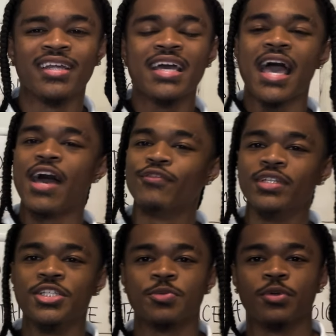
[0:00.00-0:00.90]

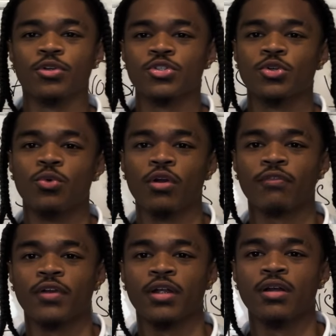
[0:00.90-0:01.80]
heavily spiritual
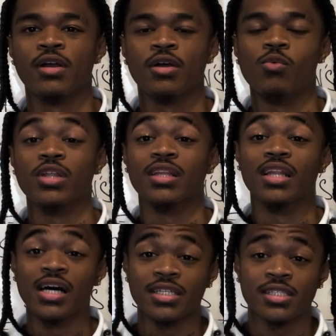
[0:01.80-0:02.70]
warfare with
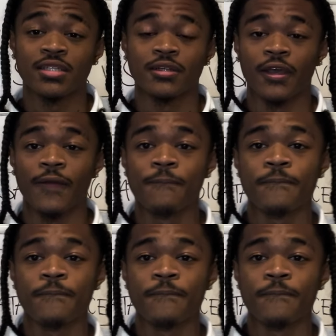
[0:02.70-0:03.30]
lust, okay?